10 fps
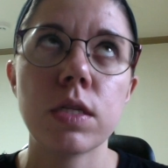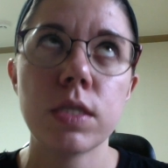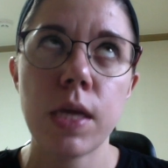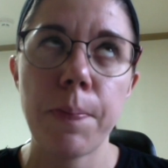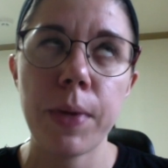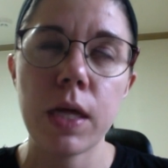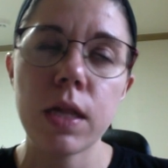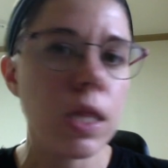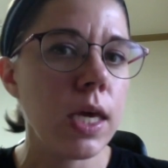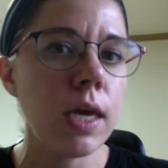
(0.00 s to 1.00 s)

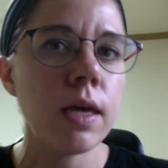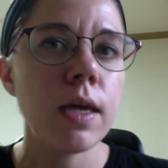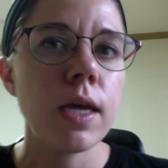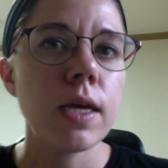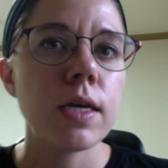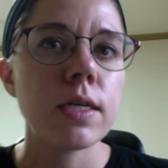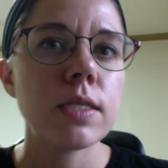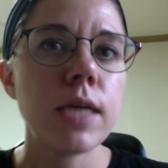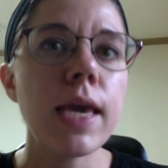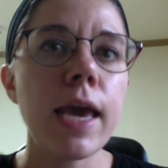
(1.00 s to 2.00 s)
typically
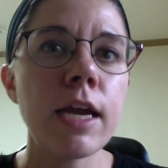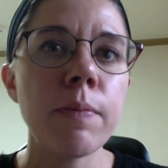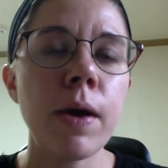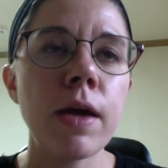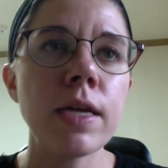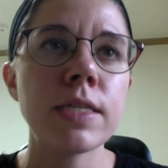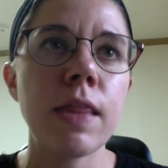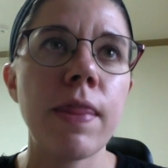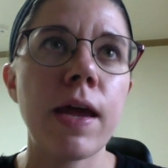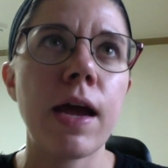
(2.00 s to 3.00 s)
take antibiotics,
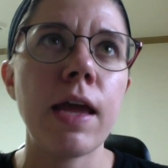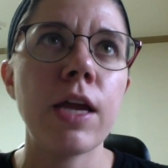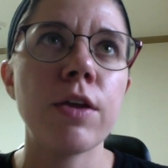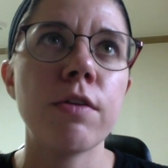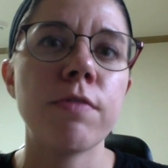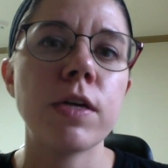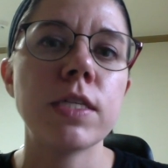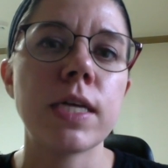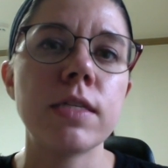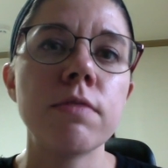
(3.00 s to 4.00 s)
in that I hear they're very
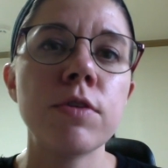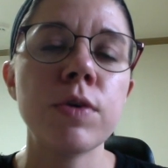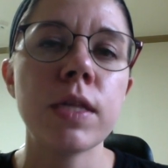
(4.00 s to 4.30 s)
sensitive to it,